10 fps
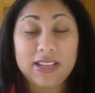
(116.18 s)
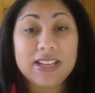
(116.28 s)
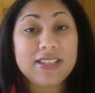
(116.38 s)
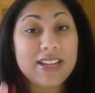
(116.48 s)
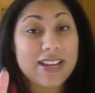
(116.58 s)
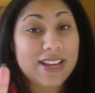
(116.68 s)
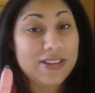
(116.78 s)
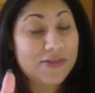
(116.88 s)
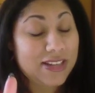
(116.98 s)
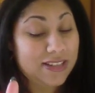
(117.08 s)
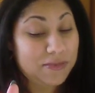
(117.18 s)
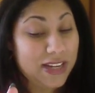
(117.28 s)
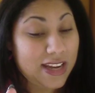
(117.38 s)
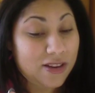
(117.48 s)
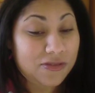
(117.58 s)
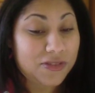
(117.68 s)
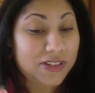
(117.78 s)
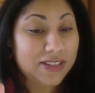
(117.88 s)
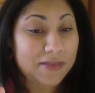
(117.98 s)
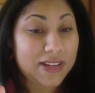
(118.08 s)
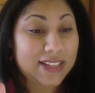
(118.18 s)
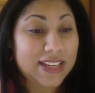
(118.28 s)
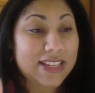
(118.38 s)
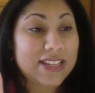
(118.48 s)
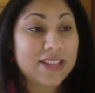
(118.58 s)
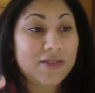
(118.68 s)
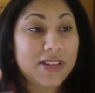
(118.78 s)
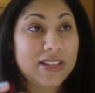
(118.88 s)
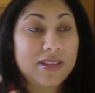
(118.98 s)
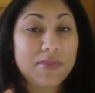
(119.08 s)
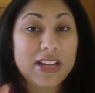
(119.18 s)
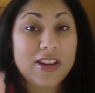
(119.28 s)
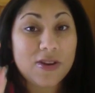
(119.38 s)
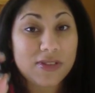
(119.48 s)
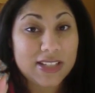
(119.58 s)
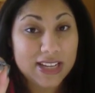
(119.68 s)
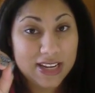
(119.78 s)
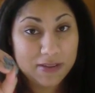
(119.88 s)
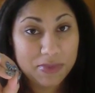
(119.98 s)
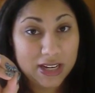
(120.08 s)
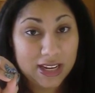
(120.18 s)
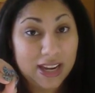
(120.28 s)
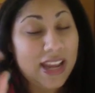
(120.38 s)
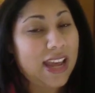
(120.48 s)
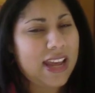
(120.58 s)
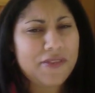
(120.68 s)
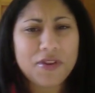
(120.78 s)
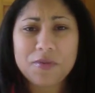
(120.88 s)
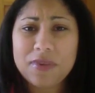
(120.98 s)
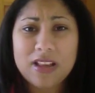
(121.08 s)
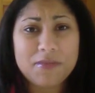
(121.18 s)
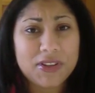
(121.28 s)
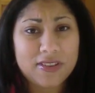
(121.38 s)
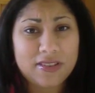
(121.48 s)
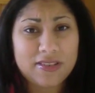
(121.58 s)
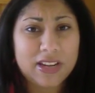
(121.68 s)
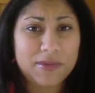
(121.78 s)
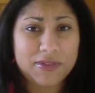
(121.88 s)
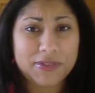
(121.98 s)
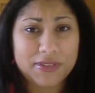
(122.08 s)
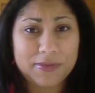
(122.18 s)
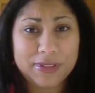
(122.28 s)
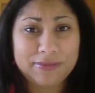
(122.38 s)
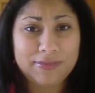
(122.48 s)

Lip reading: Because they're not doing it to be helpful or something like that. They're just doing it to be nosy and nitpicky. I have no problem turning the tables on someone.